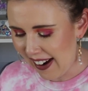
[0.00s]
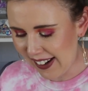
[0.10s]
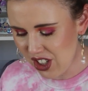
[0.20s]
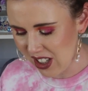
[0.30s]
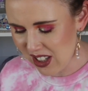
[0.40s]

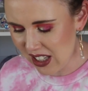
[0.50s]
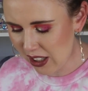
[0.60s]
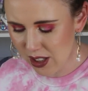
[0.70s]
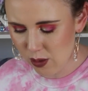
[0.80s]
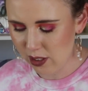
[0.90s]
I just
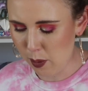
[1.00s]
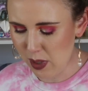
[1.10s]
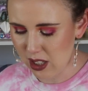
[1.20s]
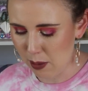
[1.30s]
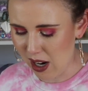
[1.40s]
think it's really
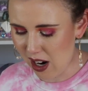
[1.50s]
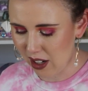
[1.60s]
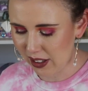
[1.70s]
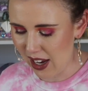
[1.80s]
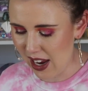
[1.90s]
missed the
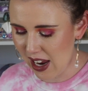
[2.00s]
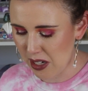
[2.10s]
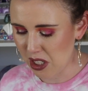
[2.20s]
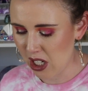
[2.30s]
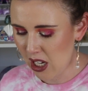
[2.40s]
mark
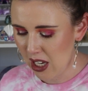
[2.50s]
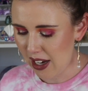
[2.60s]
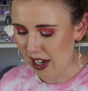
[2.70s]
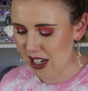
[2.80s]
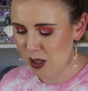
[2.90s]
and
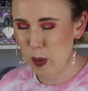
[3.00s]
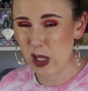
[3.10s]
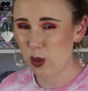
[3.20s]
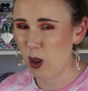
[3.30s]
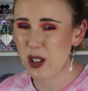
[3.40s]
it's
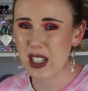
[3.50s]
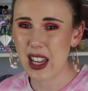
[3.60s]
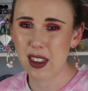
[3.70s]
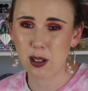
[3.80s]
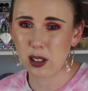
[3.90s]
been thrown
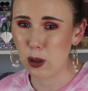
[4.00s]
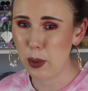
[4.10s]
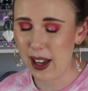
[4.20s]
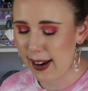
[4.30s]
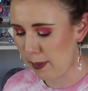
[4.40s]
together a little
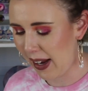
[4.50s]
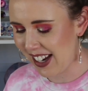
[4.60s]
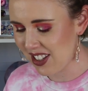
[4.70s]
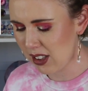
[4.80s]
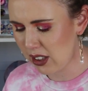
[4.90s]
bit
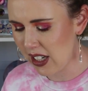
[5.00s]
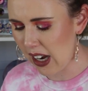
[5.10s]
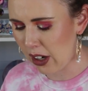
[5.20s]
haphazardly.